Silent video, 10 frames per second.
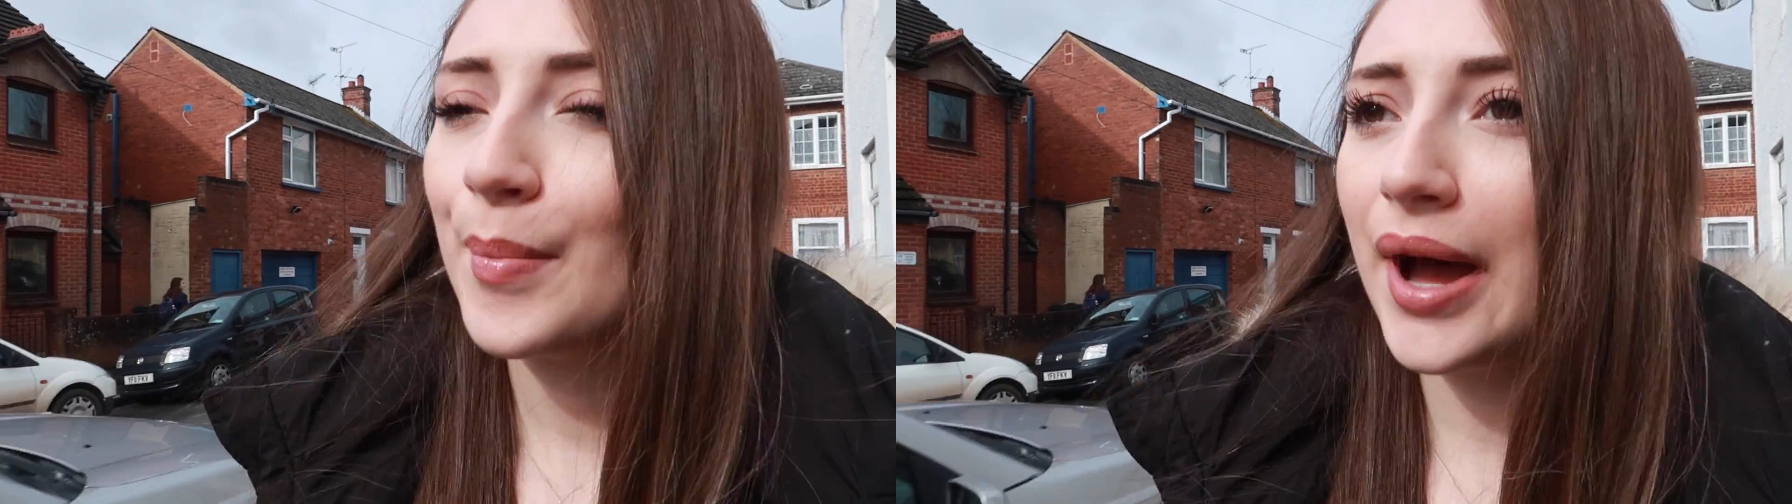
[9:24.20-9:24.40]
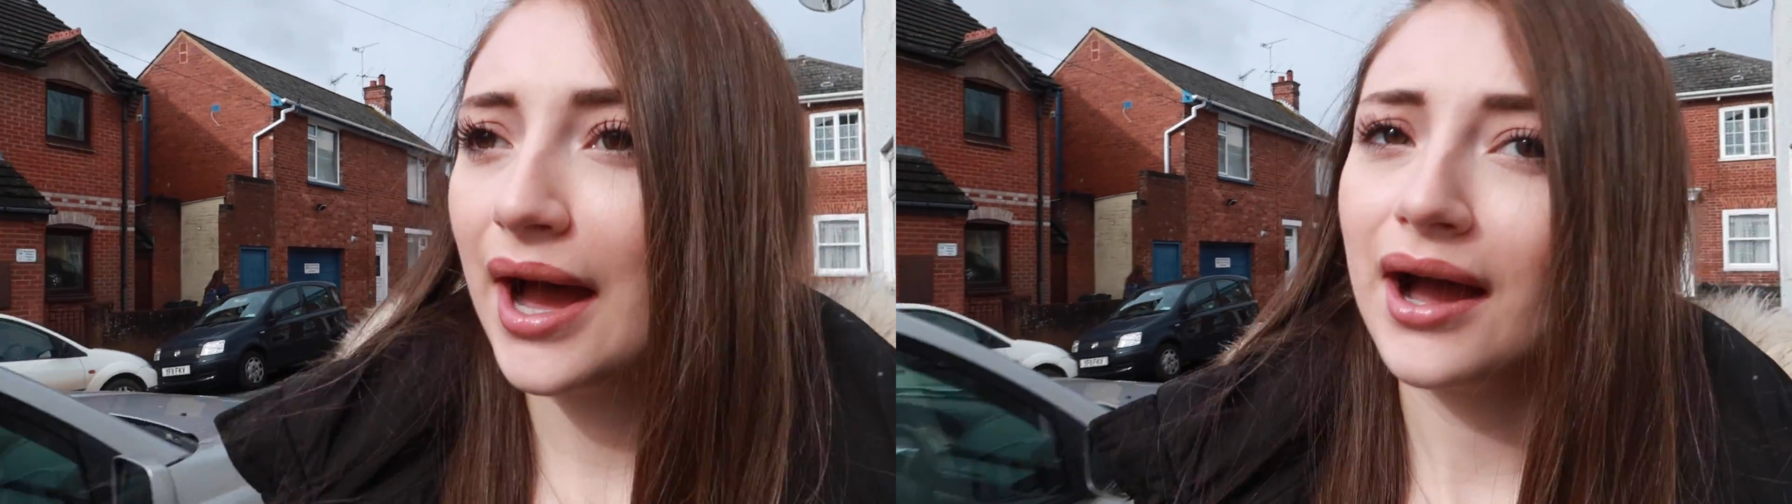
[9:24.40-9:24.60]

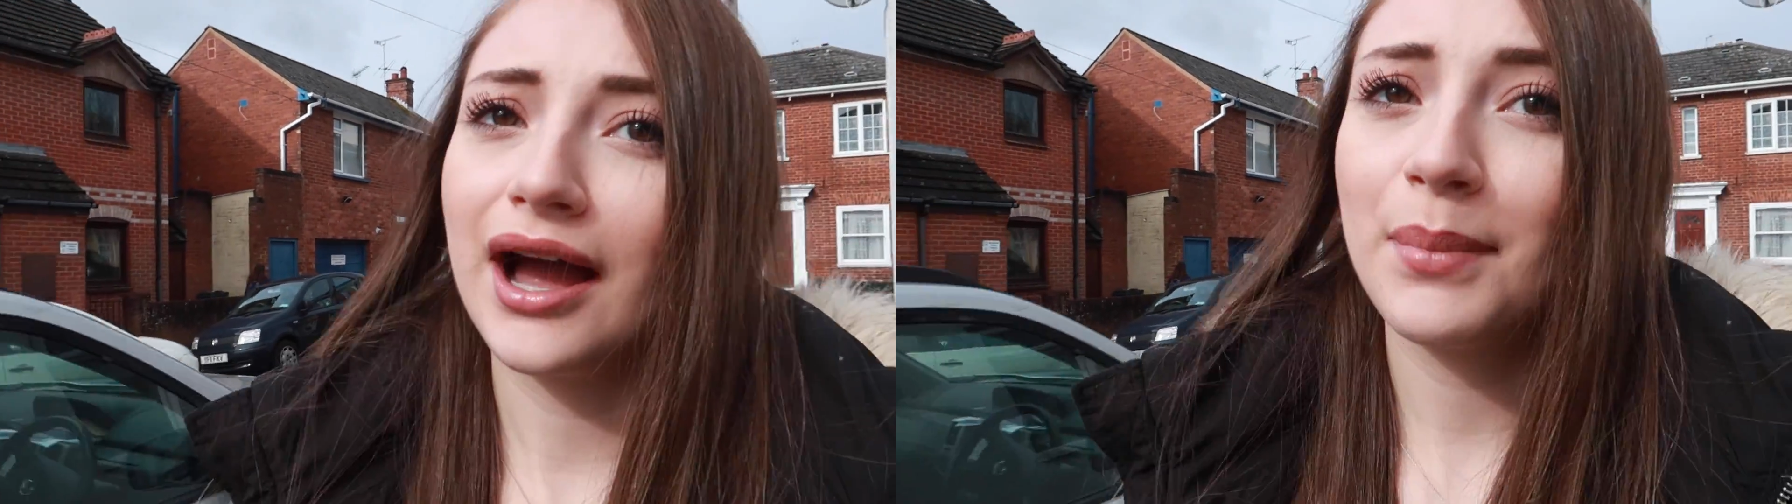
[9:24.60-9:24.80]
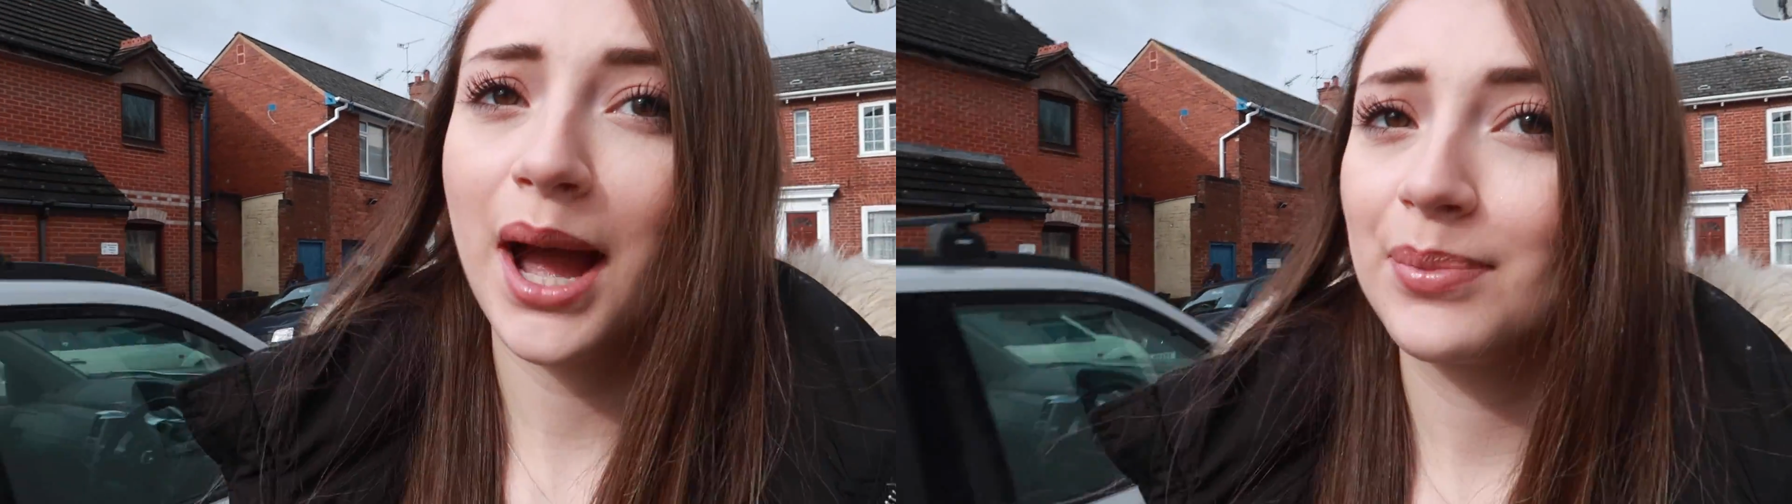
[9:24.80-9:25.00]
but
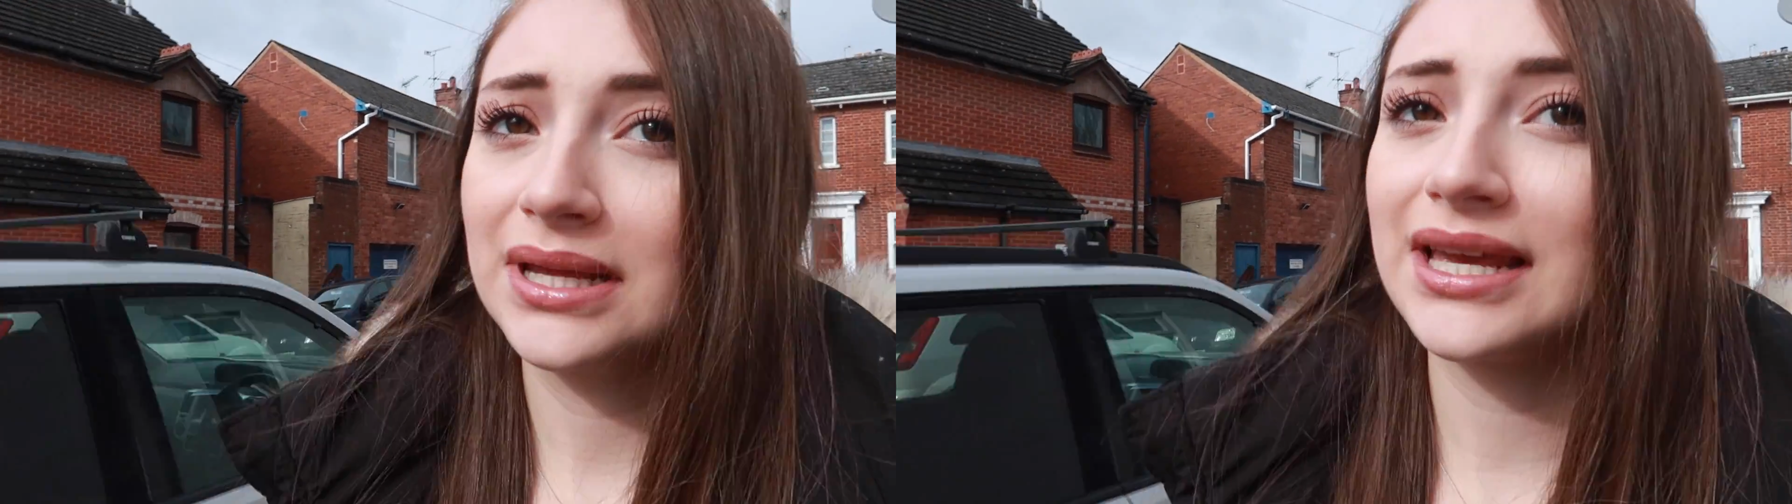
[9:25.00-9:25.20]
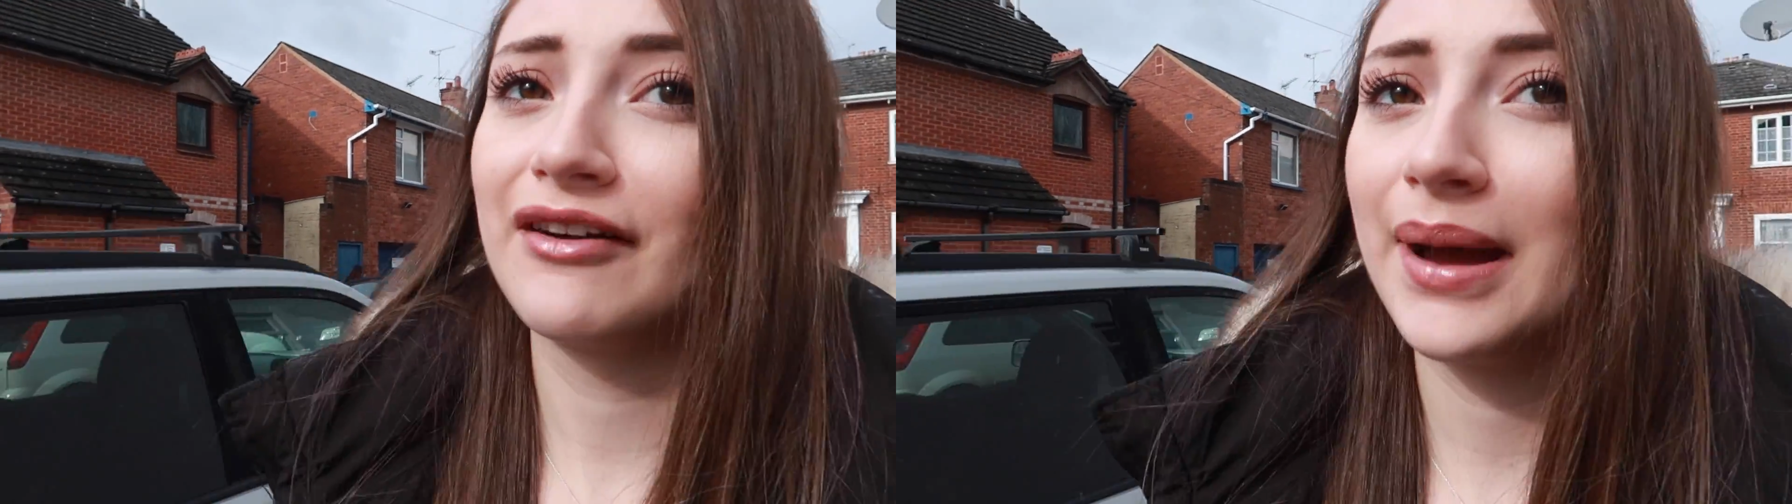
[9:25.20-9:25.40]
I'm
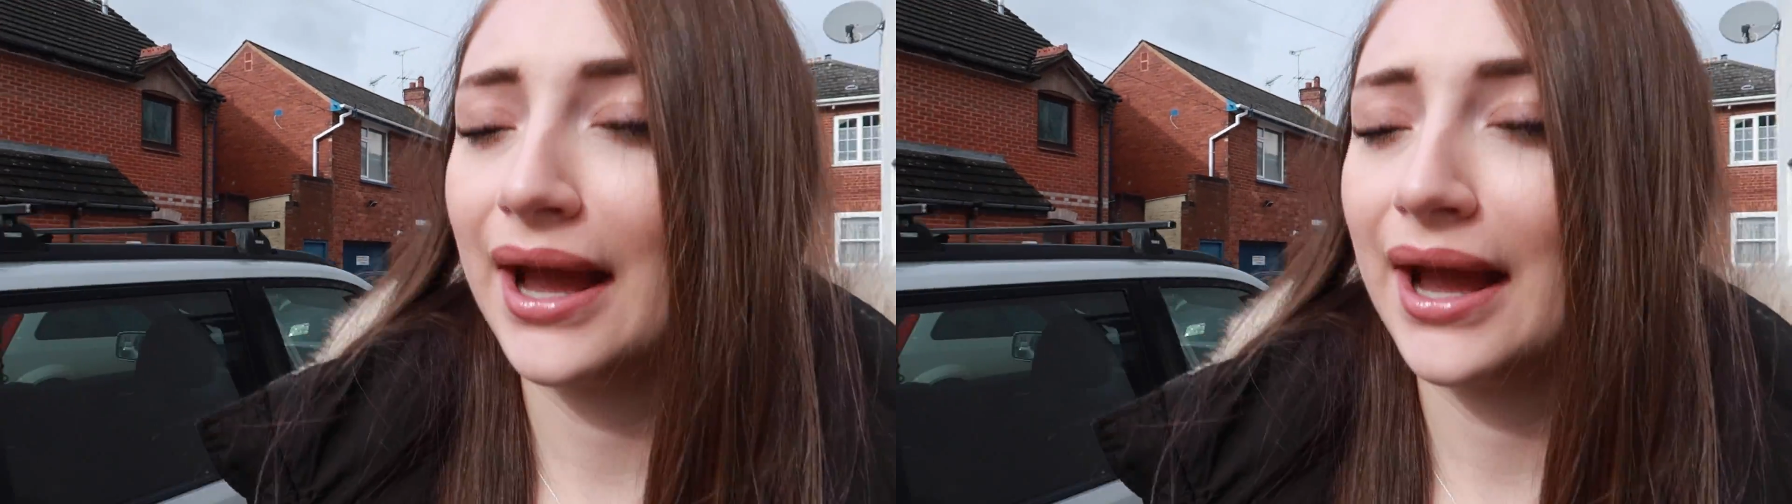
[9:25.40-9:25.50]
happy to have